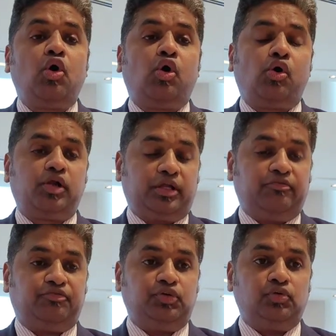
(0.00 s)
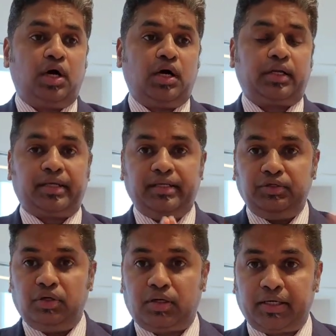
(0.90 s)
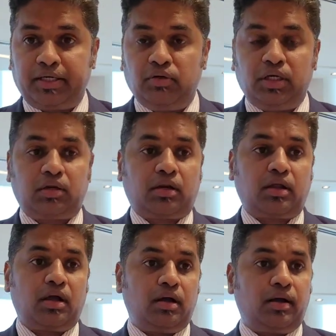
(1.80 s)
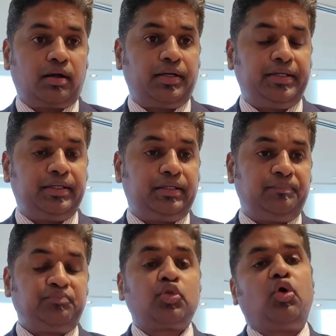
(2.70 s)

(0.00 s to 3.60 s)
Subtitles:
or if you are in your regular career,